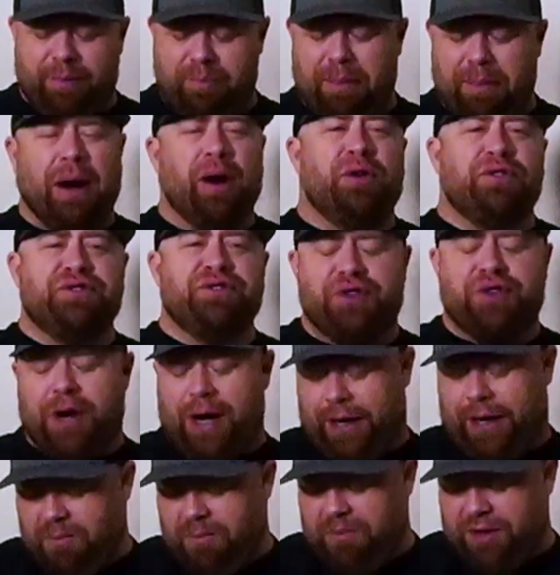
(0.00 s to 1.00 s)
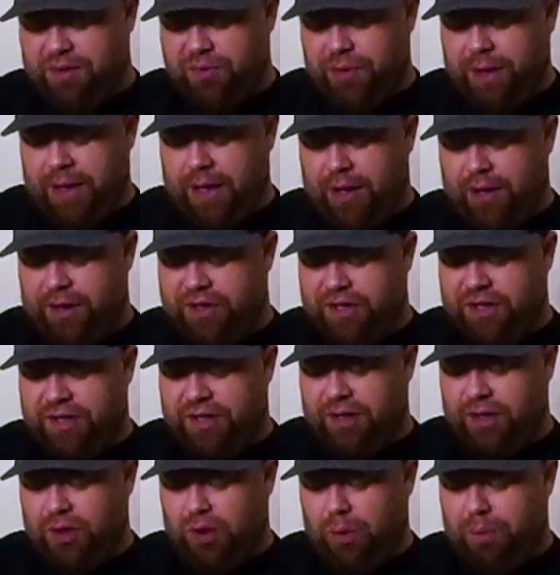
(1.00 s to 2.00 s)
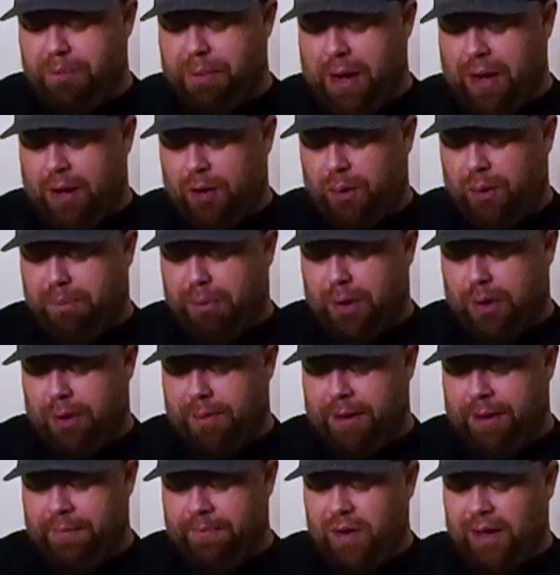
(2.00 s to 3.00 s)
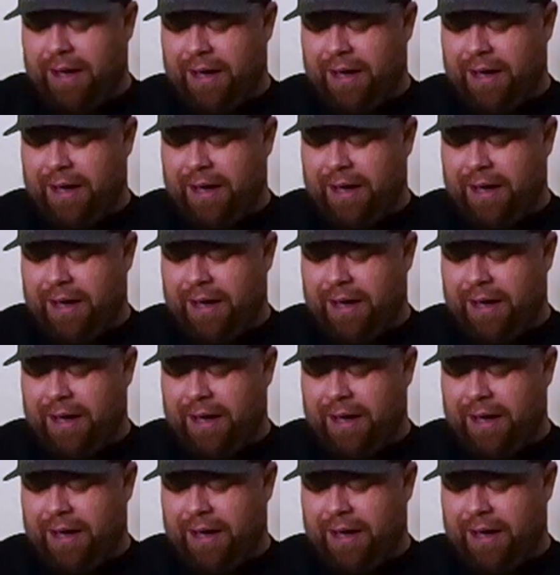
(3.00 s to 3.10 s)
barrel strength. This one here is a single barrel bourbon,